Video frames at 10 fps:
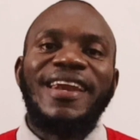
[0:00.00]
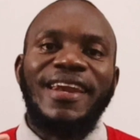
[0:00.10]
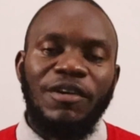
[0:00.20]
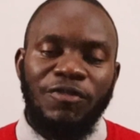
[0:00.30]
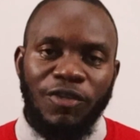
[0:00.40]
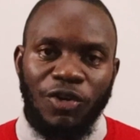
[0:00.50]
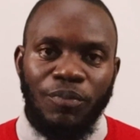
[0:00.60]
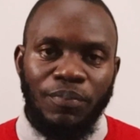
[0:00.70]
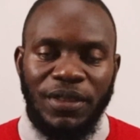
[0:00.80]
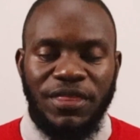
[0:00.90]

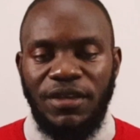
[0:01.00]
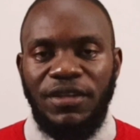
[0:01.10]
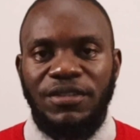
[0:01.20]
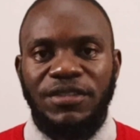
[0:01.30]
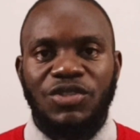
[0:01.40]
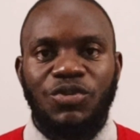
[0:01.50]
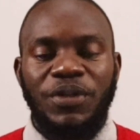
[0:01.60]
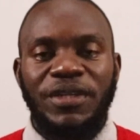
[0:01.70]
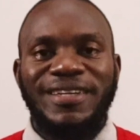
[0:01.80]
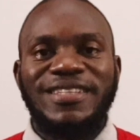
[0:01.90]
nephropathy, just to
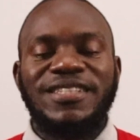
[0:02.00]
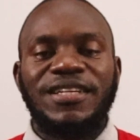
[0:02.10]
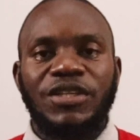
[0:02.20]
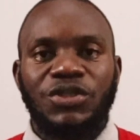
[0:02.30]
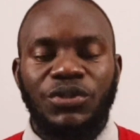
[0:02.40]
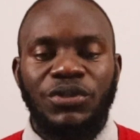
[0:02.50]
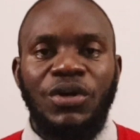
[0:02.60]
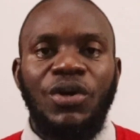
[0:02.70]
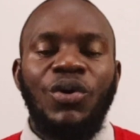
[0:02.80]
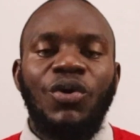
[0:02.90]
mean destruction
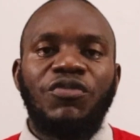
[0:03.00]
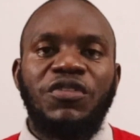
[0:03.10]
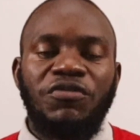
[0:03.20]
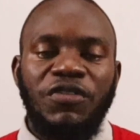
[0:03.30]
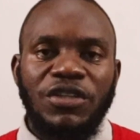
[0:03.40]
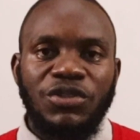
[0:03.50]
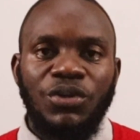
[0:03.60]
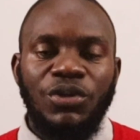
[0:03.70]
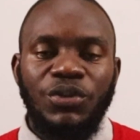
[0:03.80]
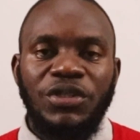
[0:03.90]
of the
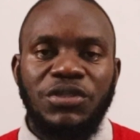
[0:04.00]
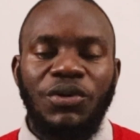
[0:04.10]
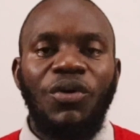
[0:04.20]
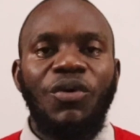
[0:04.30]
functional unit